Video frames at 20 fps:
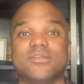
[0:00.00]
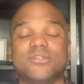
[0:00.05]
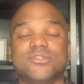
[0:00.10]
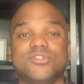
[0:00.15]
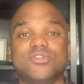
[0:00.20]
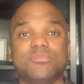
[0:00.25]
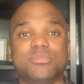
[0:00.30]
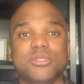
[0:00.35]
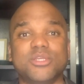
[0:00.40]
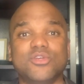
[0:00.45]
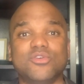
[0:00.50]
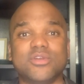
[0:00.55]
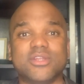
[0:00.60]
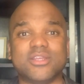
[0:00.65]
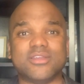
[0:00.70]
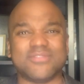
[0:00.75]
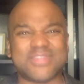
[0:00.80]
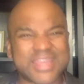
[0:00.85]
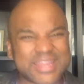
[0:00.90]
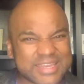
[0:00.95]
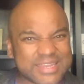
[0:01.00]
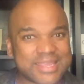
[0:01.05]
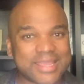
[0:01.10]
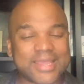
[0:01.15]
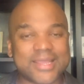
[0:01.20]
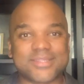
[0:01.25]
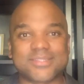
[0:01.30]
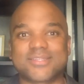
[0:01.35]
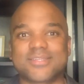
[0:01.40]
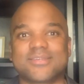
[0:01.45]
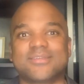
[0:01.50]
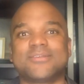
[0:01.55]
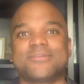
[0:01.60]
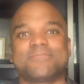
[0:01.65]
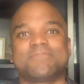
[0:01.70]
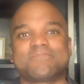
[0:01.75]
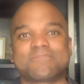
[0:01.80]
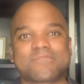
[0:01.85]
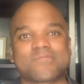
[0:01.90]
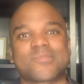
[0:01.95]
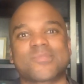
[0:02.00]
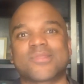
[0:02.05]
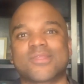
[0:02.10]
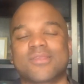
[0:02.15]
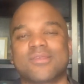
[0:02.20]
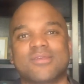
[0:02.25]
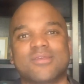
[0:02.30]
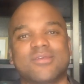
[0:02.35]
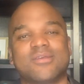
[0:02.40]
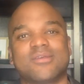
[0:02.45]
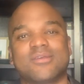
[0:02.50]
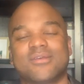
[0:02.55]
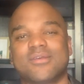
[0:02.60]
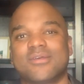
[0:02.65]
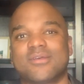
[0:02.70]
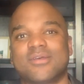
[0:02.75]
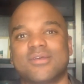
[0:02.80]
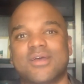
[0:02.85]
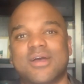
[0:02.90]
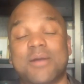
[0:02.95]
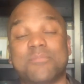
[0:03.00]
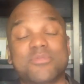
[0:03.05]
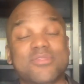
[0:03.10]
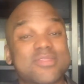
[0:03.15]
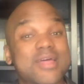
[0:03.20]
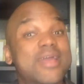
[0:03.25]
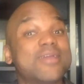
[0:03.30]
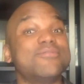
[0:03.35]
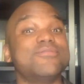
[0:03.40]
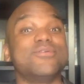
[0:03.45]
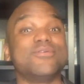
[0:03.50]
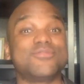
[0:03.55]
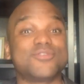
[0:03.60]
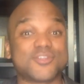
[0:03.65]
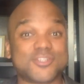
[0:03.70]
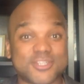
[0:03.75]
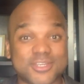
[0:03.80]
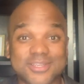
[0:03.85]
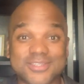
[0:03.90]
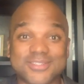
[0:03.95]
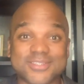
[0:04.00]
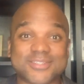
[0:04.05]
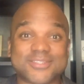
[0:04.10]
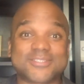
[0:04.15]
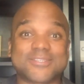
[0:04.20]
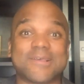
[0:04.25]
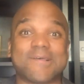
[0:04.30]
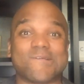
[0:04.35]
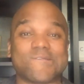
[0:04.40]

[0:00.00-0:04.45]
to be grieved. And yet, I'm thankful for Jesus.